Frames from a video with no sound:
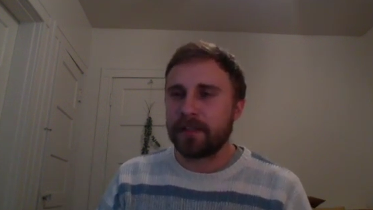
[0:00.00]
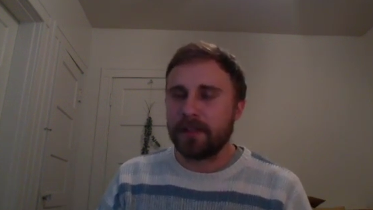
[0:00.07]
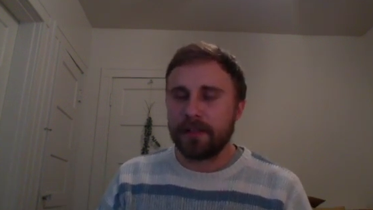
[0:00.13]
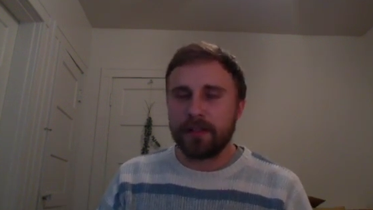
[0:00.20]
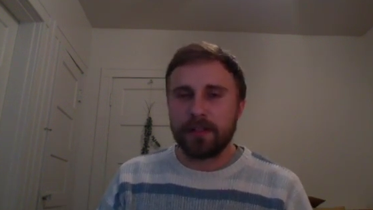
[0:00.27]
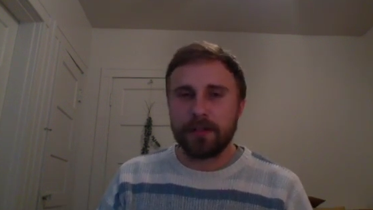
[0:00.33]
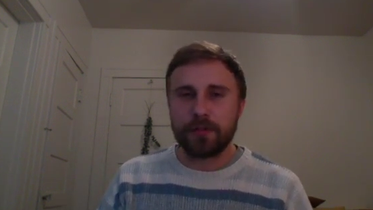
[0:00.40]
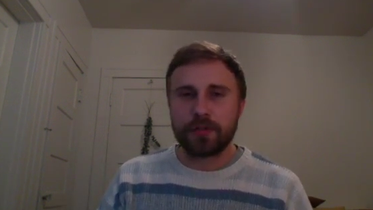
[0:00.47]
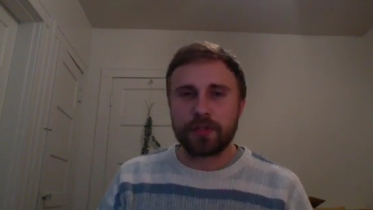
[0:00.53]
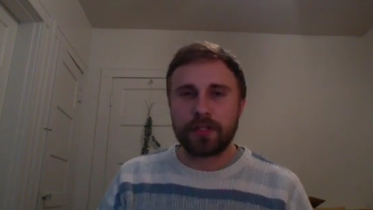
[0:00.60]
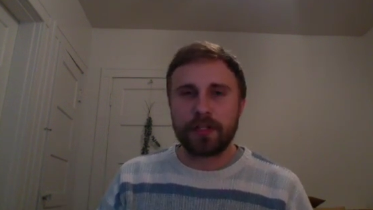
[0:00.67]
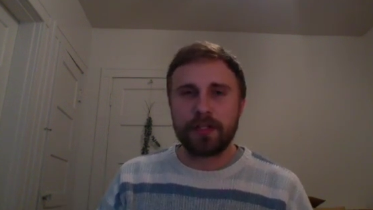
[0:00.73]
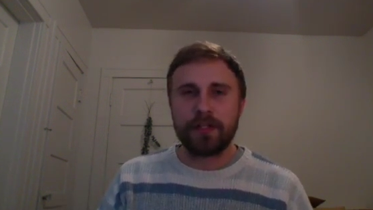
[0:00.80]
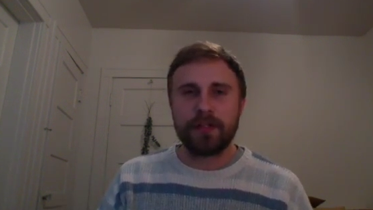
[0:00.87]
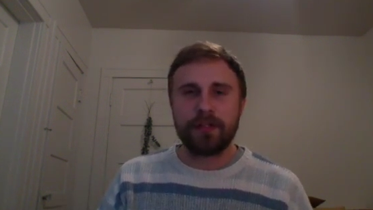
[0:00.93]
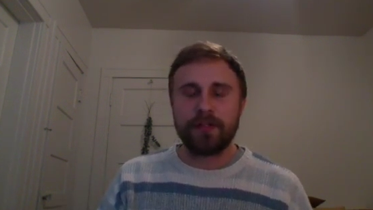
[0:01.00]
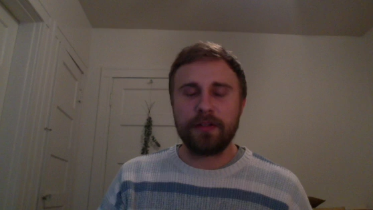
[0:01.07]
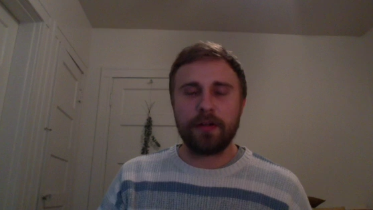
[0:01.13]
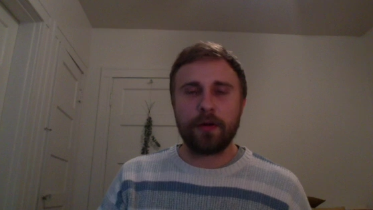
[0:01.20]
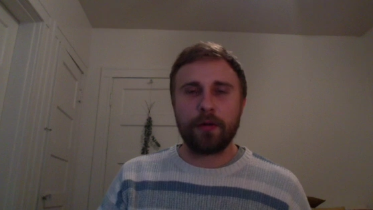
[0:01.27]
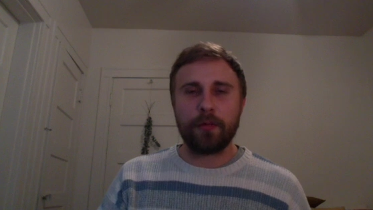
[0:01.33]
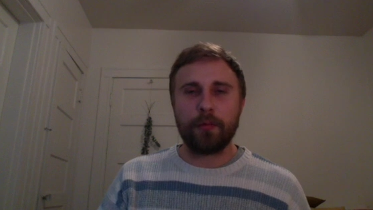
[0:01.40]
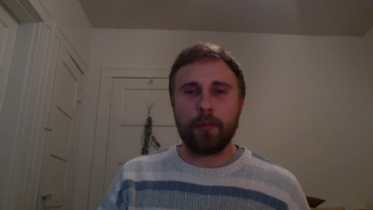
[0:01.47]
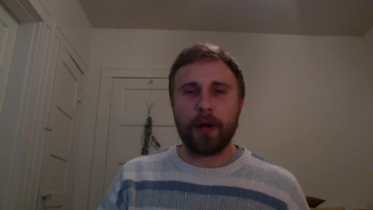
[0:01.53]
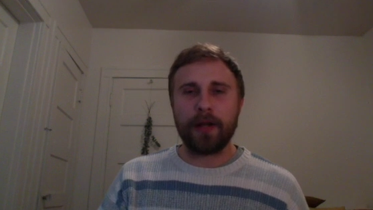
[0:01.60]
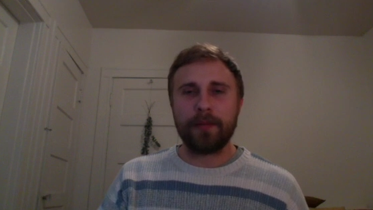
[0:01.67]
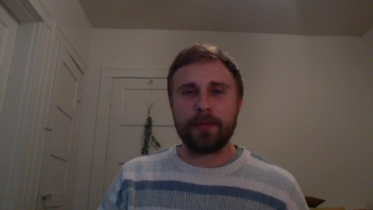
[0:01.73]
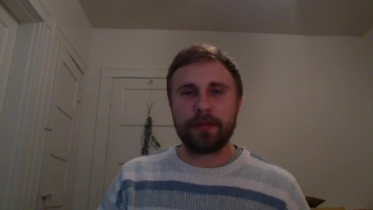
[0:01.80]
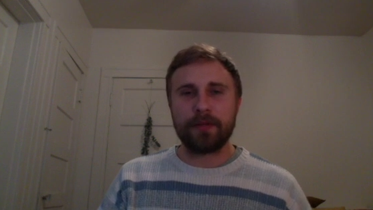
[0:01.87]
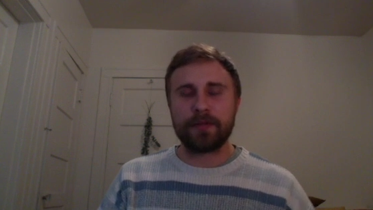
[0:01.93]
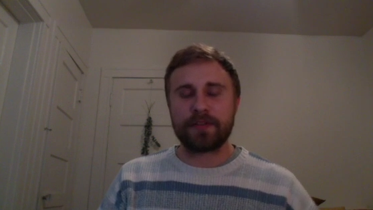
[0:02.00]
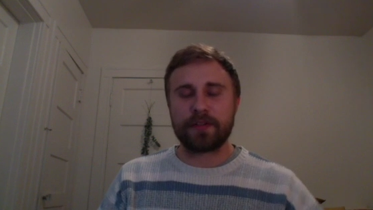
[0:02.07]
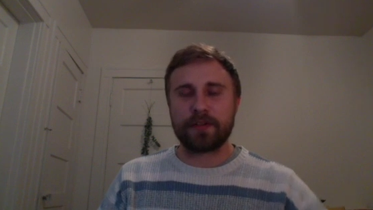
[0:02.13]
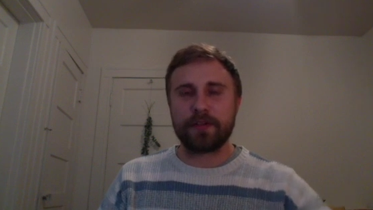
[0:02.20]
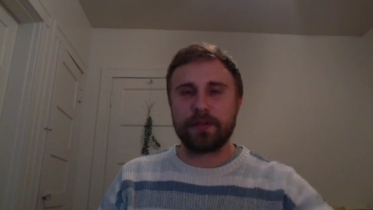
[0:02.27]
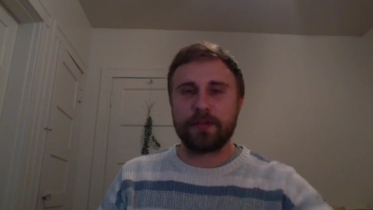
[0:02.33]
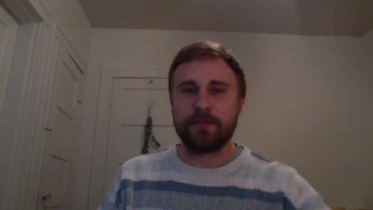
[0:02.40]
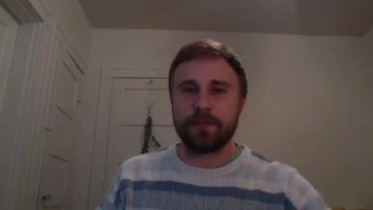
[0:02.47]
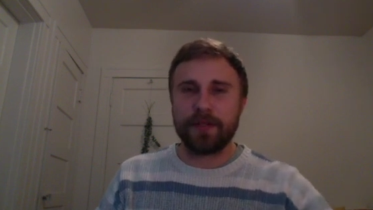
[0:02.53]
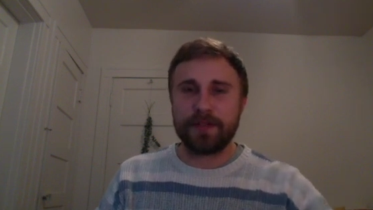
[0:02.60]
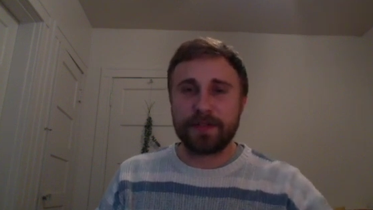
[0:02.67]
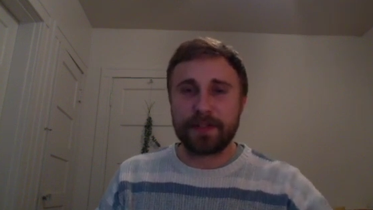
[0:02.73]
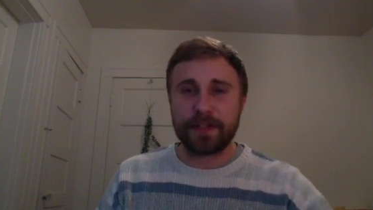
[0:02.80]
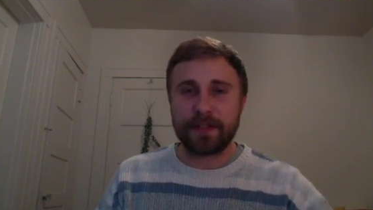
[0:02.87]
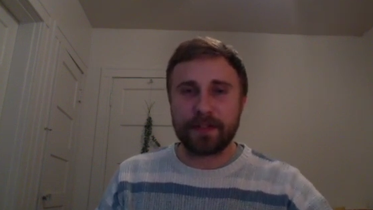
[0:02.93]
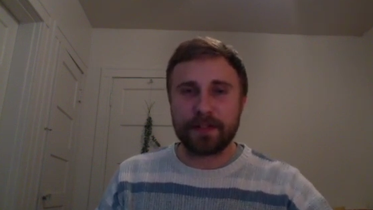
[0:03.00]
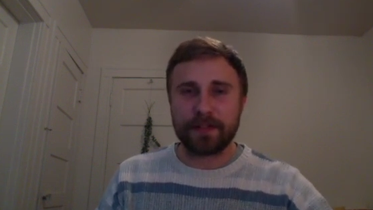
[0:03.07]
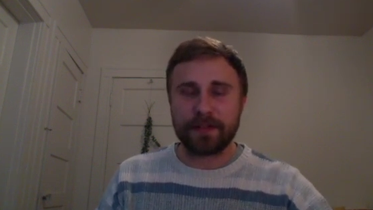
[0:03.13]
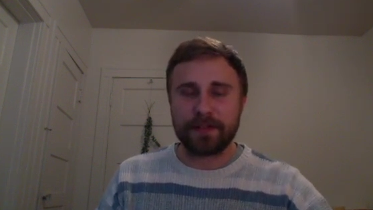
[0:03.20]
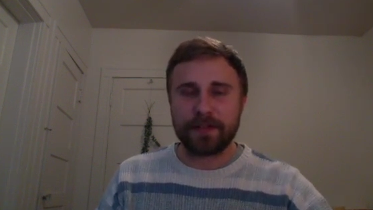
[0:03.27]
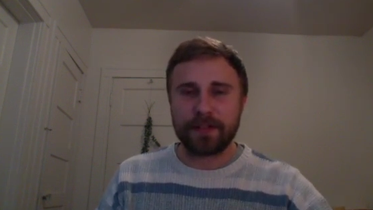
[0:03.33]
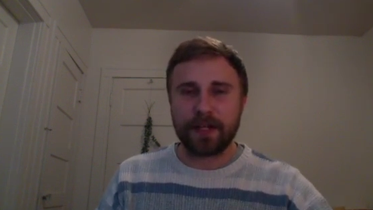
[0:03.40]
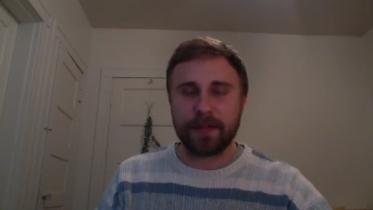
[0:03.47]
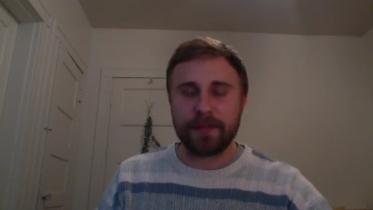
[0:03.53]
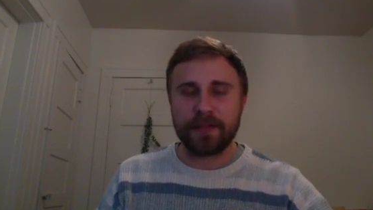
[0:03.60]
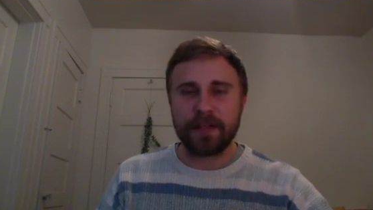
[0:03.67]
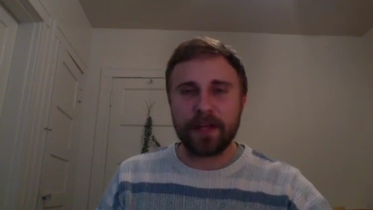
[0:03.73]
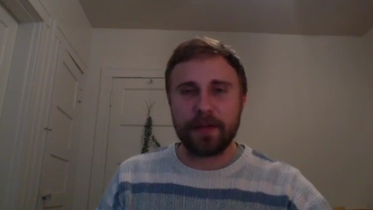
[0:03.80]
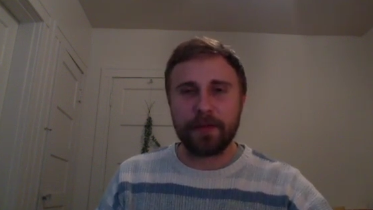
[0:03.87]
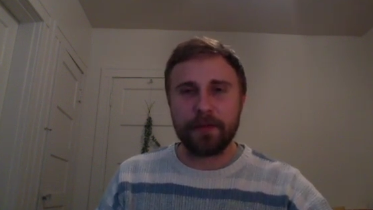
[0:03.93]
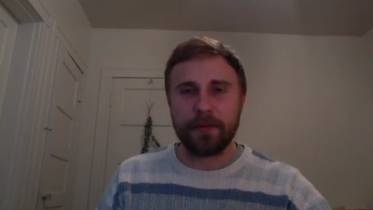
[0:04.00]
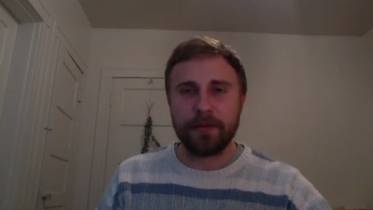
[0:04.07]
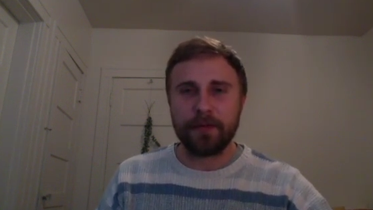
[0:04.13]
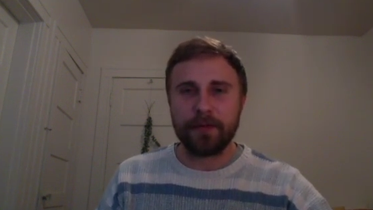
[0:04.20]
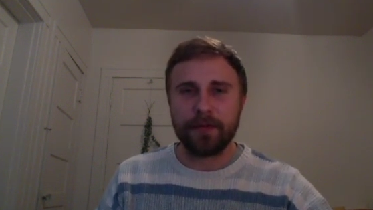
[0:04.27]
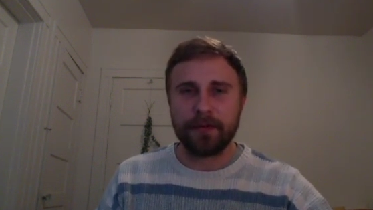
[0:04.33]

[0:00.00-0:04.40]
Usually, wine and beer is a good reason to come together.